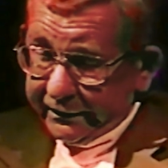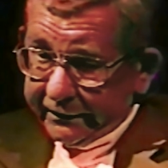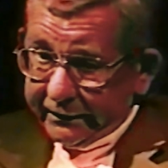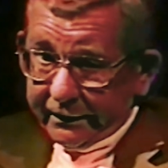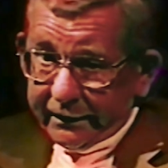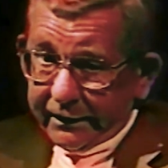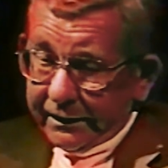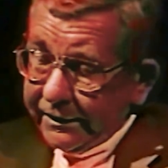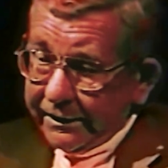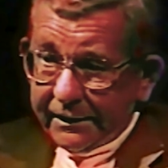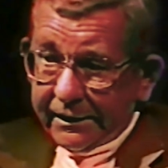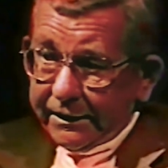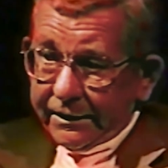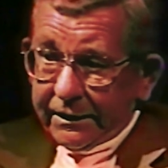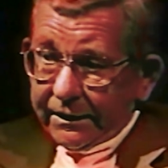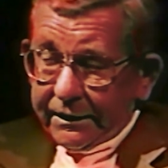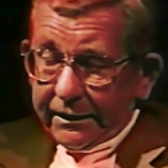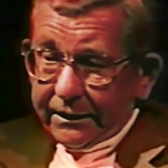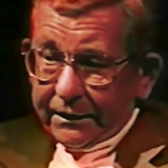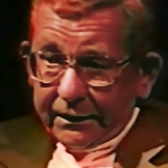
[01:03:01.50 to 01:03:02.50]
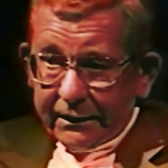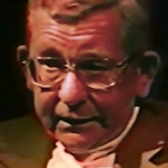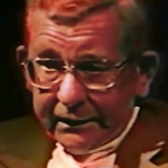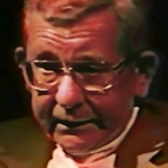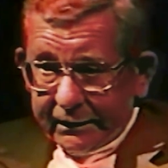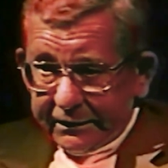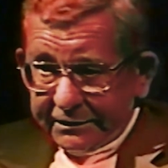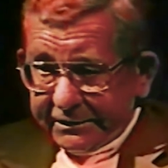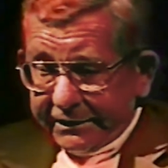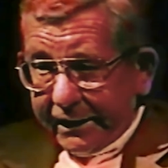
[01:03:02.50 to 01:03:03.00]
here that
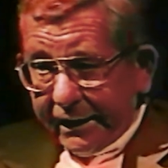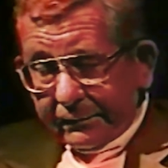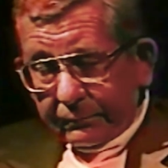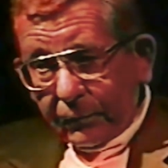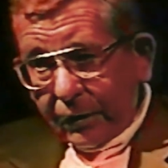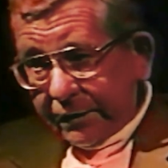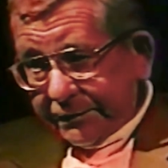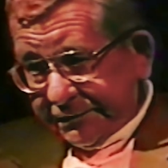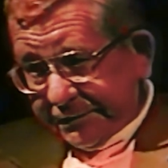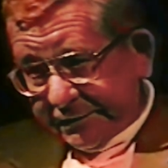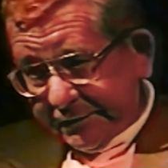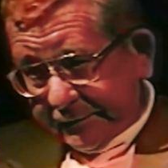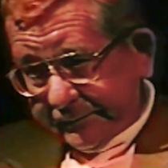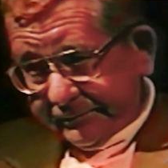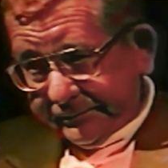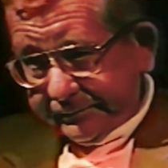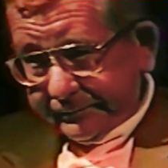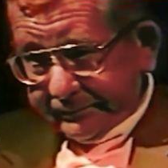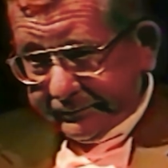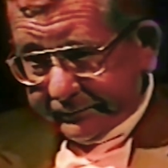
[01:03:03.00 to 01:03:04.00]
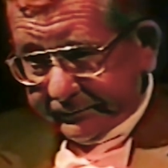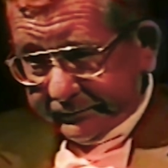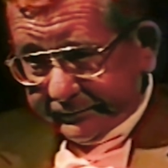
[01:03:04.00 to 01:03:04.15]
is not months.